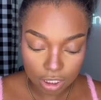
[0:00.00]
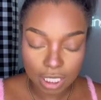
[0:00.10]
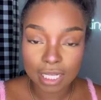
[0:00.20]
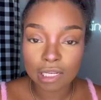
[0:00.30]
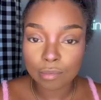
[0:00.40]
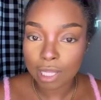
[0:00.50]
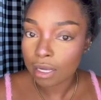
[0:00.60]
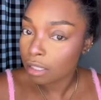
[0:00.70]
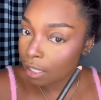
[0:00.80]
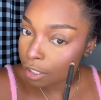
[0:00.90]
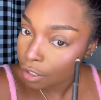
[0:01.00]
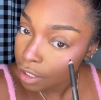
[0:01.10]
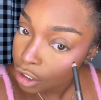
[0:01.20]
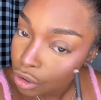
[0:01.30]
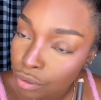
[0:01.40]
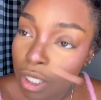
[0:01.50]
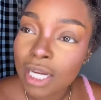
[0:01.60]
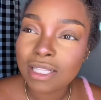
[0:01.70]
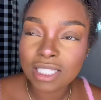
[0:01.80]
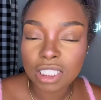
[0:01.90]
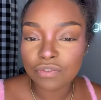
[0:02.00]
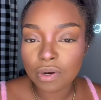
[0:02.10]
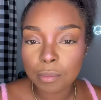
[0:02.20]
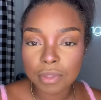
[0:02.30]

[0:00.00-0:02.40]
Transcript: Any black liner that you, this is from